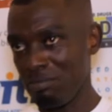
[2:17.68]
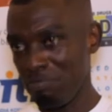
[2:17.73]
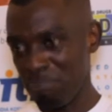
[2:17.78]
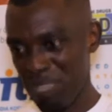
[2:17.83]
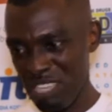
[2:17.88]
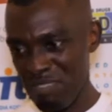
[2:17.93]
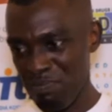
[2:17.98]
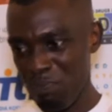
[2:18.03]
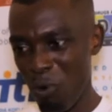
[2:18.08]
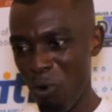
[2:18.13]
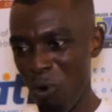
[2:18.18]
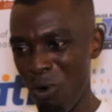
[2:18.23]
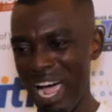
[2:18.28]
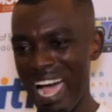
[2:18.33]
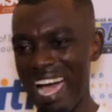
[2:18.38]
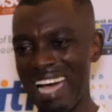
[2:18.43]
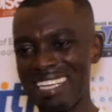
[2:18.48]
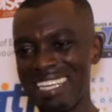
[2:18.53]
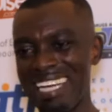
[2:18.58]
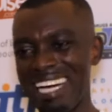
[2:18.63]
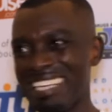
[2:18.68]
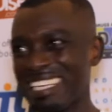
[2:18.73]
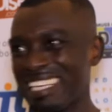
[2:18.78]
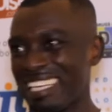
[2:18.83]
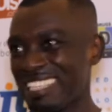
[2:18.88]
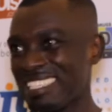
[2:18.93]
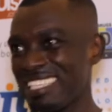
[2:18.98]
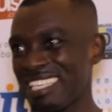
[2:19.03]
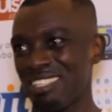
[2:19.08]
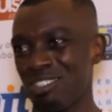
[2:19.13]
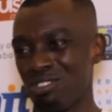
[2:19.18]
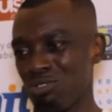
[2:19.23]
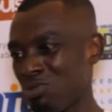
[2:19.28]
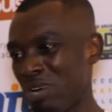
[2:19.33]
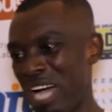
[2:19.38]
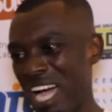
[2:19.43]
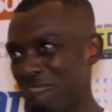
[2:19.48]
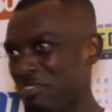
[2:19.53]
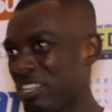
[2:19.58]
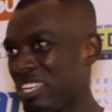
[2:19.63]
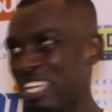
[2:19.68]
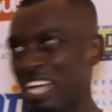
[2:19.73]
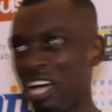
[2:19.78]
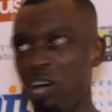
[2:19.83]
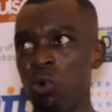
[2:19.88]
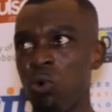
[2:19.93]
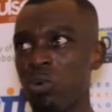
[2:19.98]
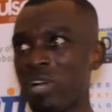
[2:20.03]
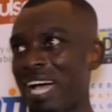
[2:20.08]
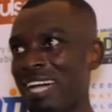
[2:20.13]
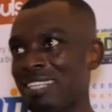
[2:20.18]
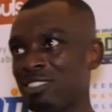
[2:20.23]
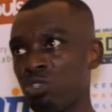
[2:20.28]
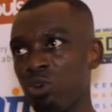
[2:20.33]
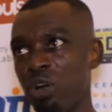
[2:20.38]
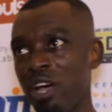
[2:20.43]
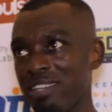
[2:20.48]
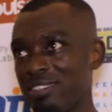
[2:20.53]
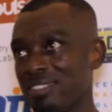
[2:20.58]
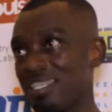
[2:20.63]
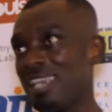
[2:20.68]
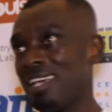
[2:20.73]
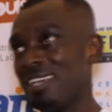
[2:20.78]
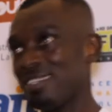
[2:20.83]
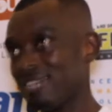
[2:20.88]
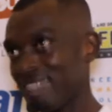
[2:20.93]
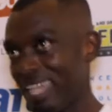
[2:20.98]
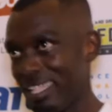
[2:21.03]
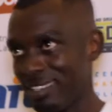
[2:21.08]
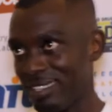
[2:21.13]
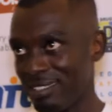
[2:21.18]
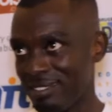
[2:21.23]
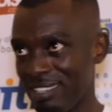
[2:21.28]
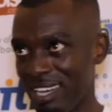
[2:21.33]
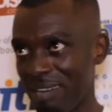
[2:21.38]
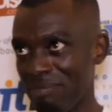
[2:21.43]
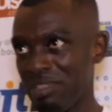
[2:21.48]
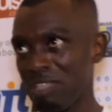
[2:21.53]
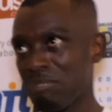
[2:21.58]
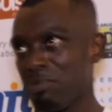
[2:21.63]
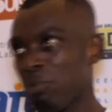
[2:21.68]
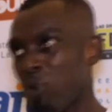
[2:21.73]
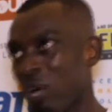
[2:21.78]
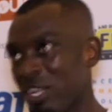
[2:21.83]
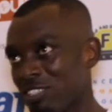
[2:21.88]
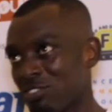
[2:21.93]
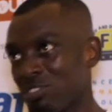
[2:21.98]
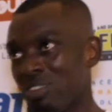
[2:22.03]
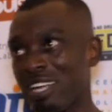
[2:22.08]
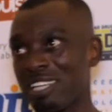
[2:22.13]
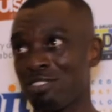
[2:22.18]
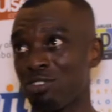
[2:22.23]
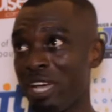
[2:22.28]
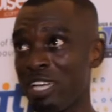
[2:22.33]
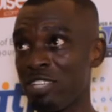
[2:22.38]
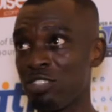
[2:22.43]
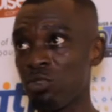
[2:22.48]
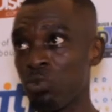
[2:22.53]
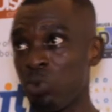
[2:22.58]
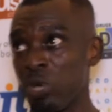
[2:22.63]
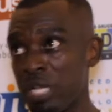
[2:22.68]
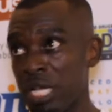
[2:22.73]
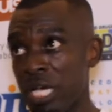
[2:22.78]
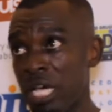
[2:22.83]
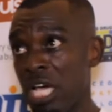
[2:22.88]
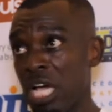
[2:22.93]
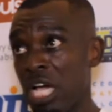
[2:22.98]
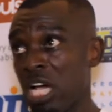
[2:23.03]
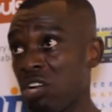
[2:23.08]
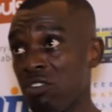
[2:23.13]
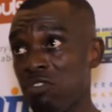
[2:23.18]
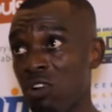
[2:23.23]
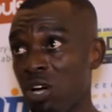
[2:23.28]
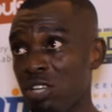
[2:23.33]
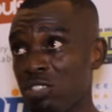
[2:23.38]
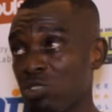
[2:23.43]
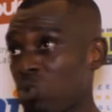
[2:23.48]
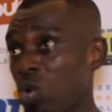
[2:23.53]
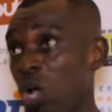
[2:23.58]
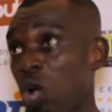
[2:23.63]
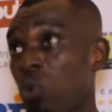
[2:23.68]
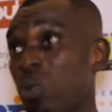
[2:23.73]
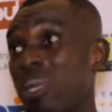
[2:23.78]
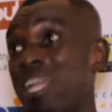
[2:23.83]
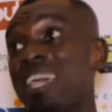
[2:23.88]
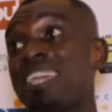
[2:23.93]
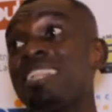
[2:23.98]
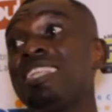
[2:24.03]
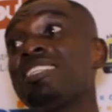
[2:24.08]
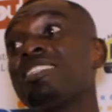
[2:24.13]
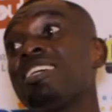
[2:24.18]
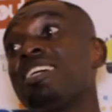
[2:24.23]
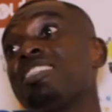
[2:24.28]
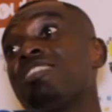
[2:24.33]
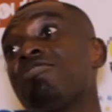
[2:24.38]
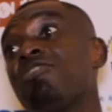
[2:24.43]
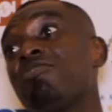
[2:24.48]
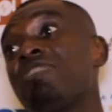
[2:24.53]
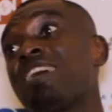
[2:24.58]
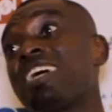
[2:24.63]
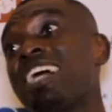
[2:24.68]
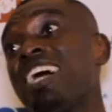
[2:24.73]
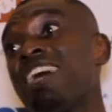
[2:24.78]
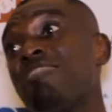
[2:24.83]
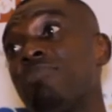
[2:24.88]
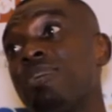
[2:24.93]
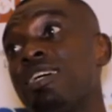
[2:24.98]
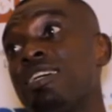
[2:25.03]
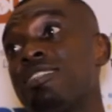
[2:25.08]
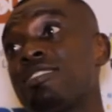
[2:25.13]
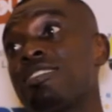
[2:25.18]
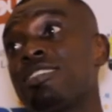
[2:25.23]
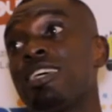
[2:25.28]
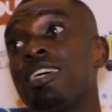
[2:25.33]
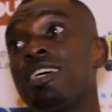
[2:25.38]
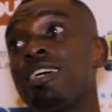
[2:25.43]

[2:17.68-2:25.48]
People are now getting into having their own Androids, starting something. People are trying to read. And of course, with the initiative of the government,